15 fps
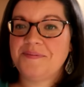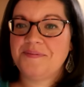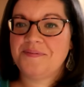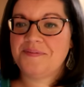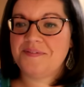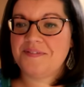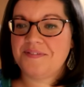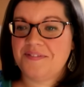
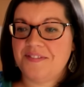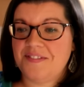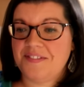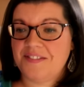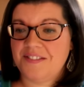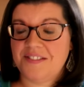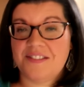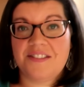
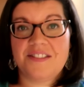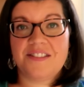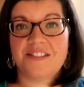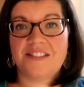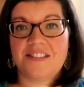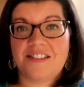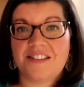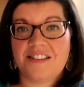
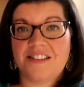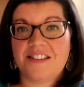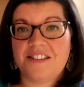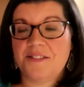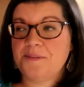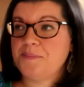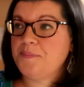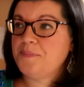
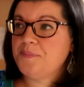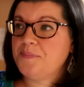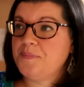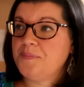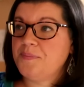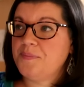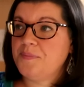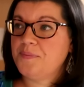
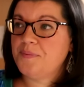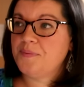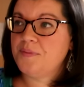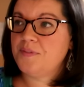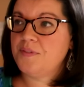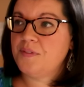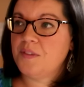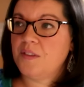
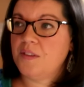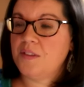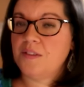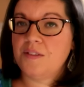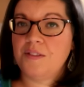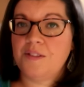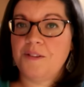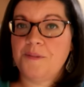
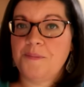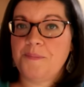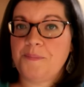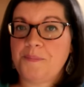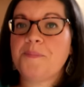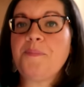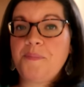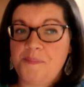
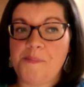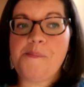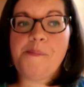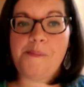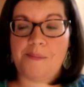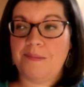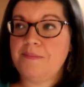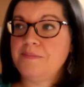
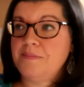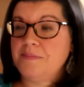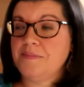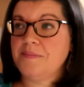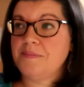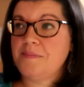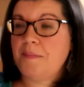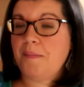
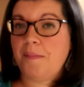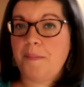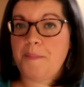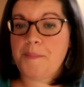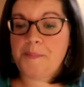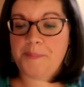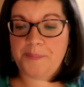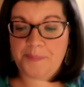
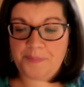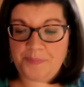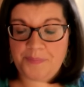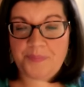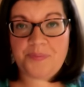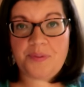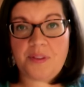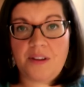
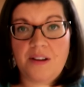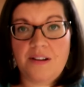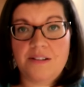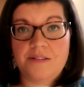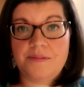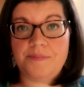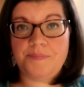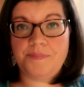
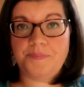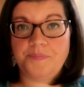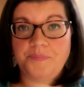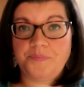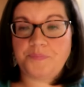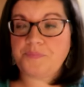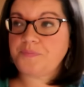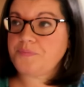
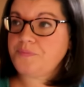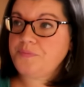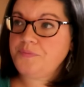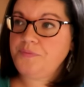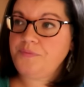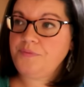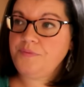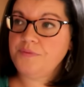(silent)